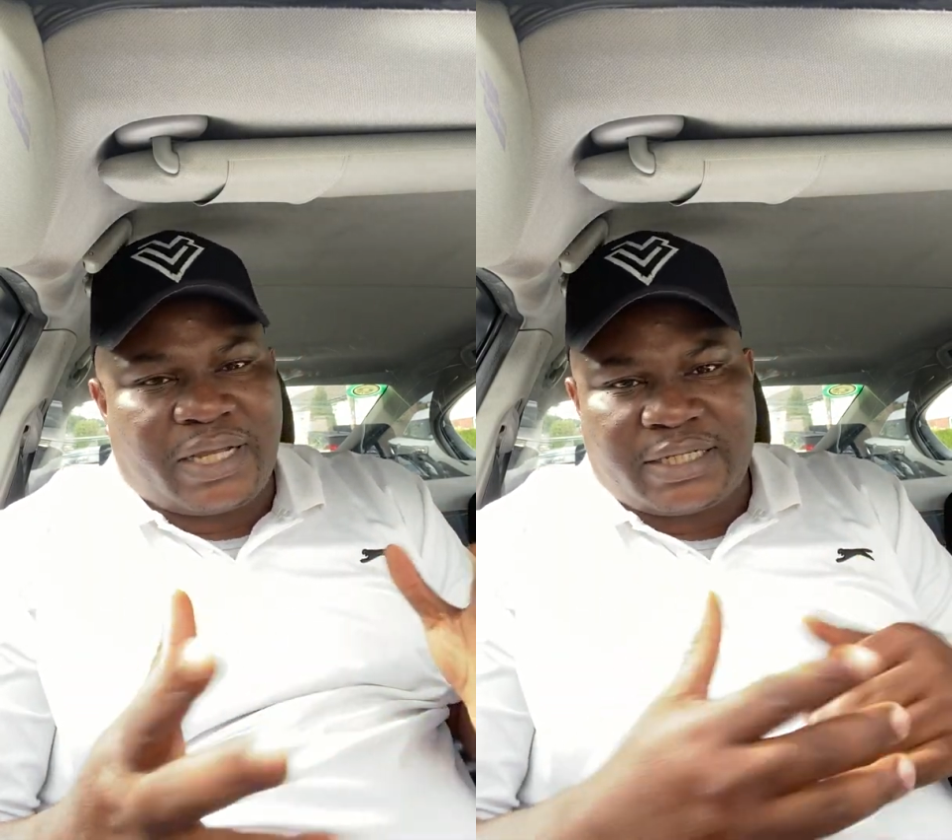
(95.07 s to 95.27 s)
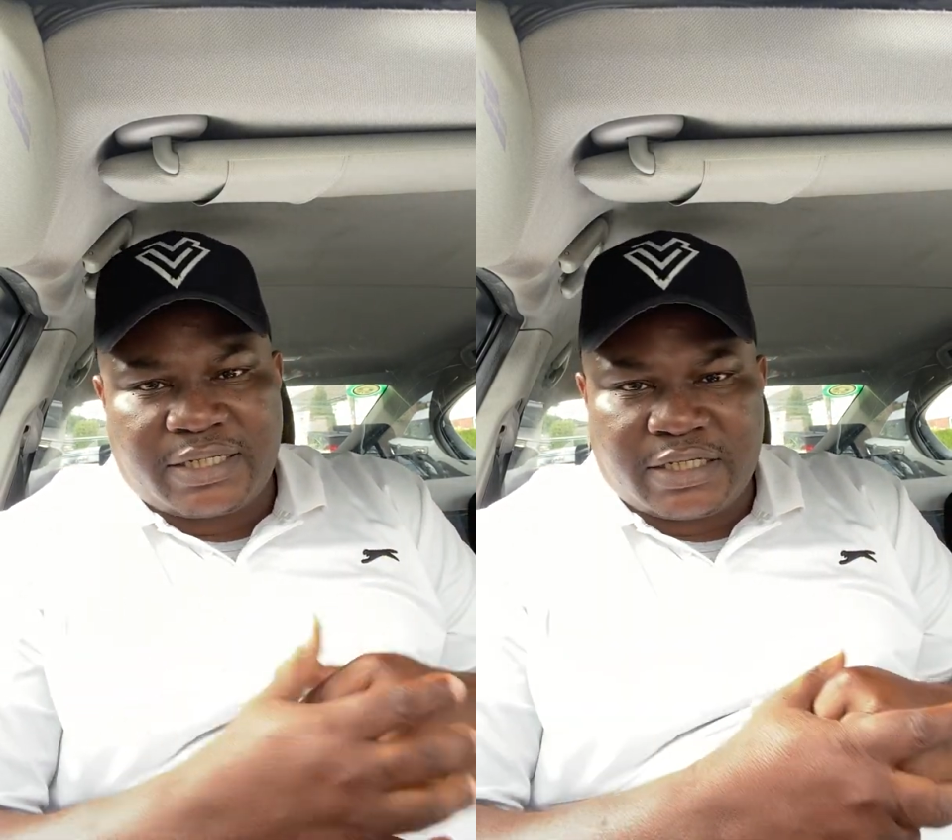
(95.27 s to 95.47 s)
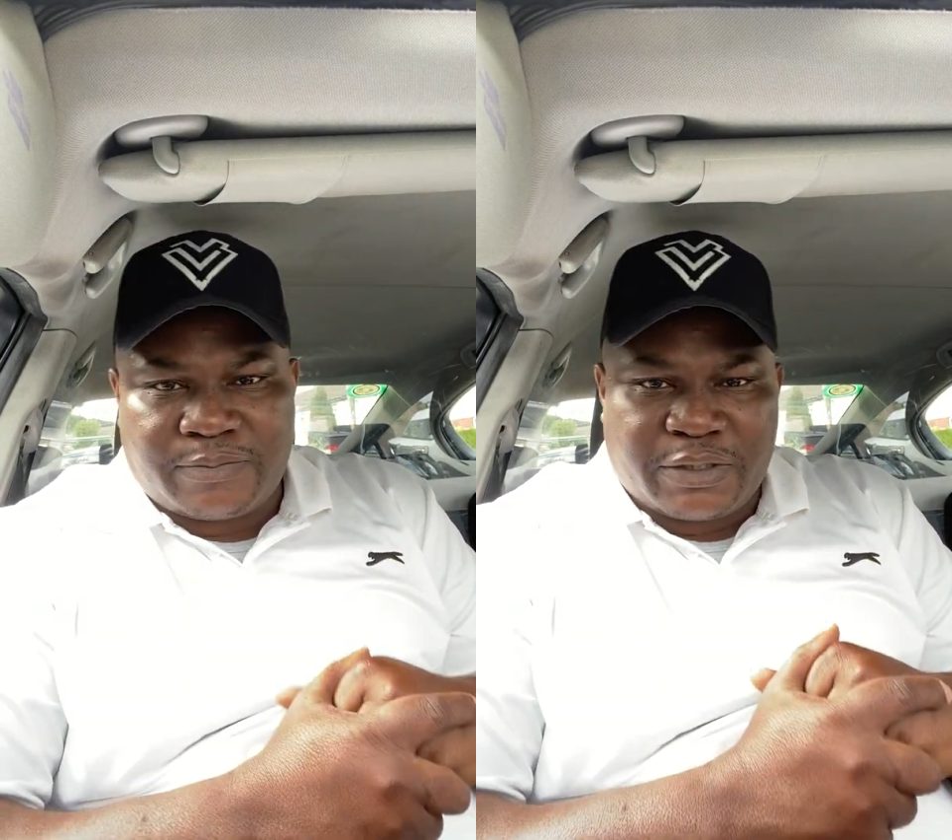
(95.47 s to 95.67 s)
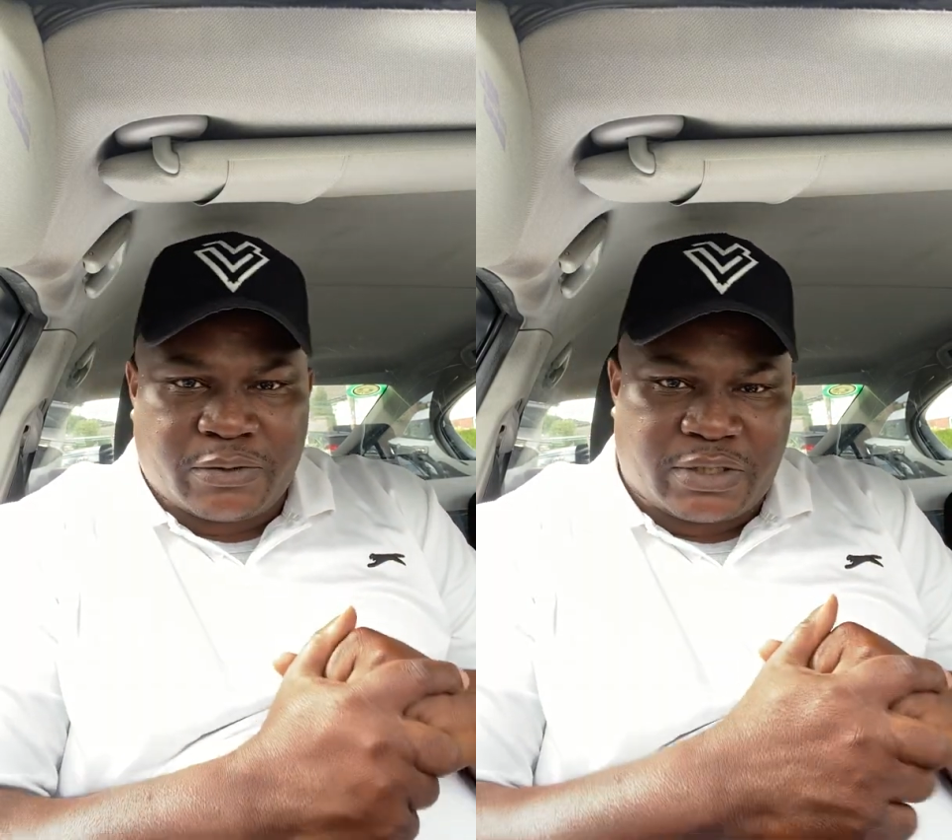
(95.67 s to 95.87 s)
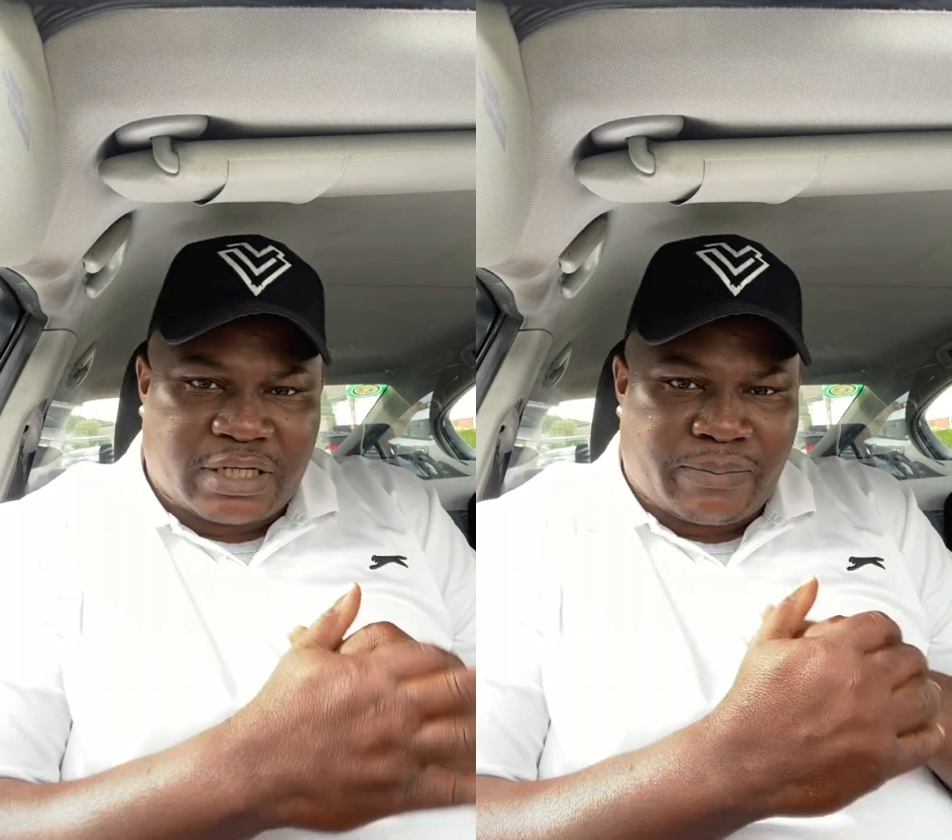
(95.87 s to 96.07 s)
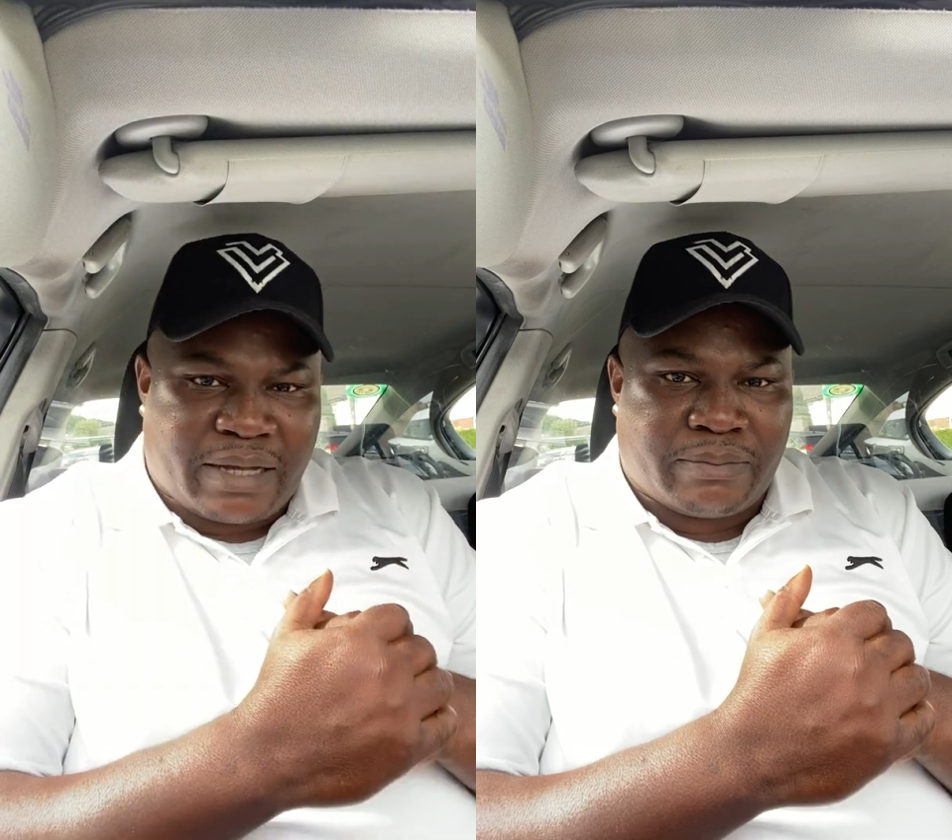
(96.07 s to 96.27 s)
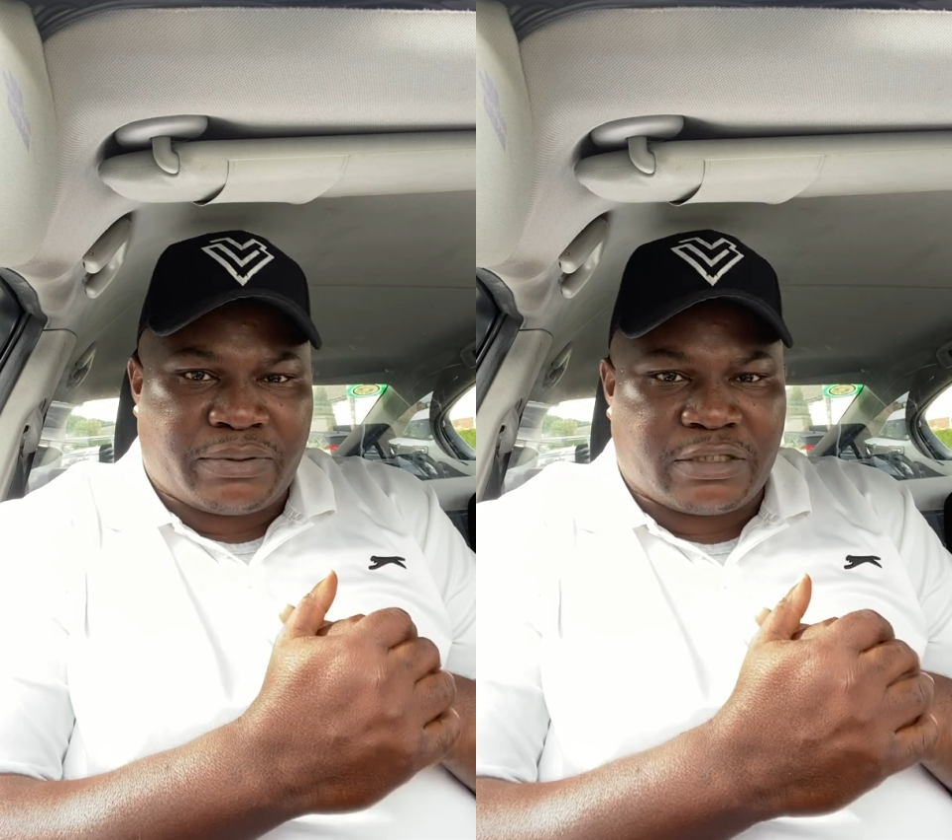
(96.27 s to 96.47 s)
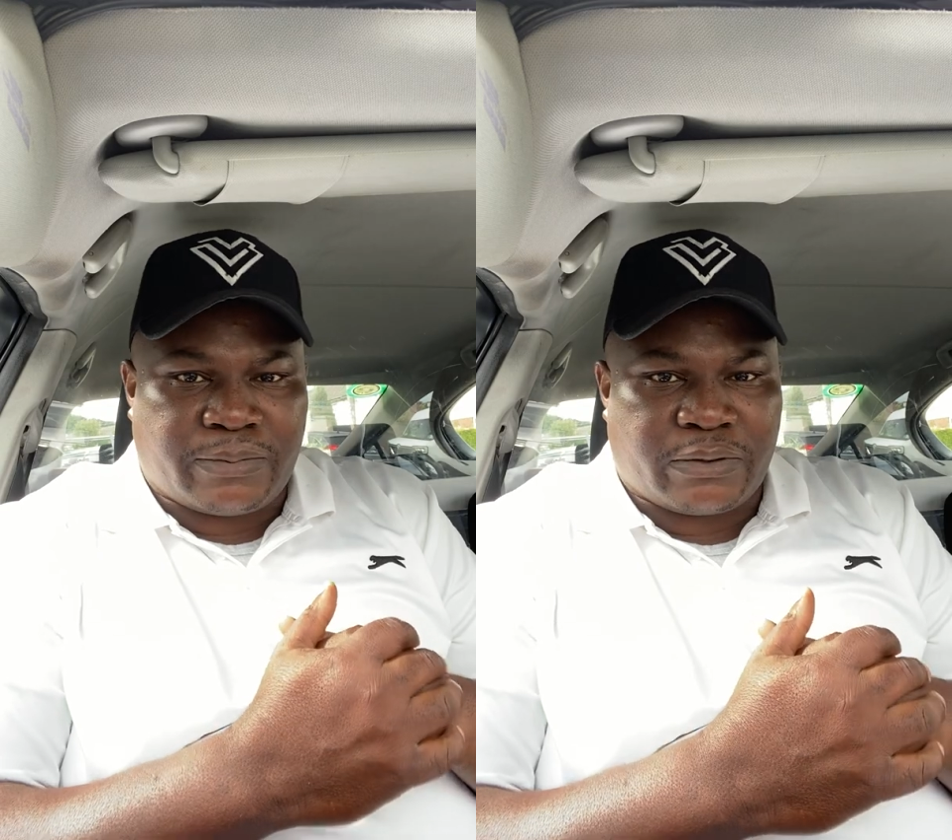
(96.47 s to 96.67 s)
I think it's being hosted by
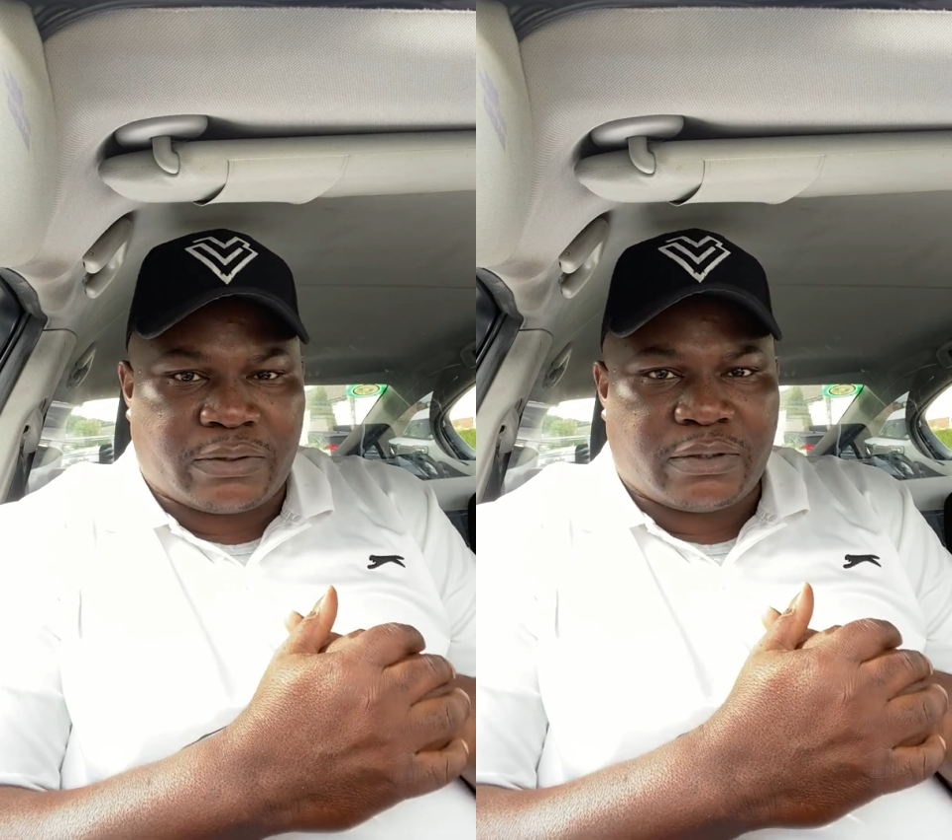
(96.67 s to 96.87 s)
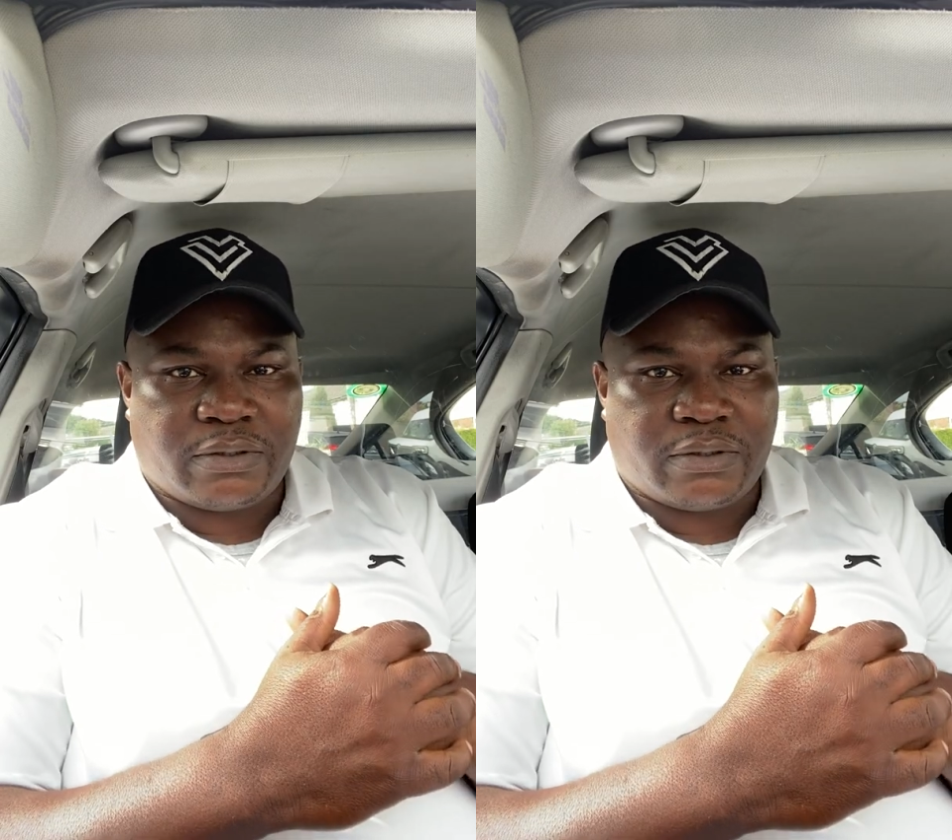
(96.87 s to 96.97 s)
Brisbane.